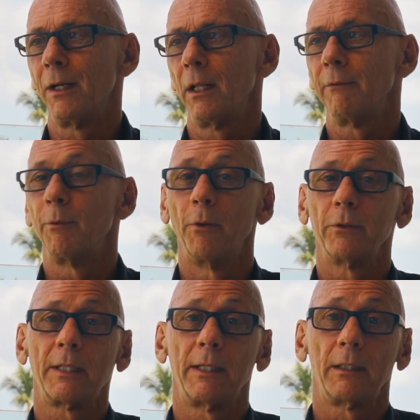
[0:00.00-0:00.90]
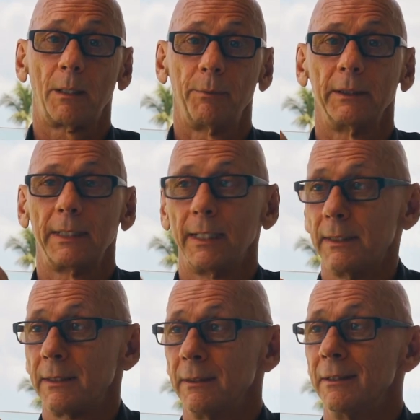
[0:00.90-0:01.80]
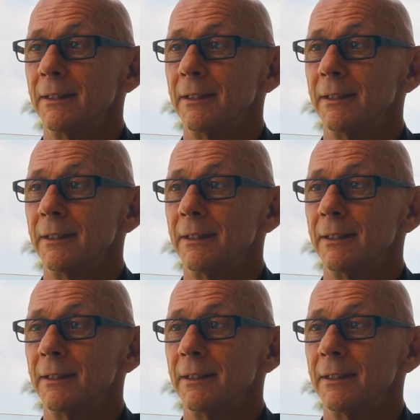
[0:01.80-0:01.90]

I'll have a birthday in a couple of days.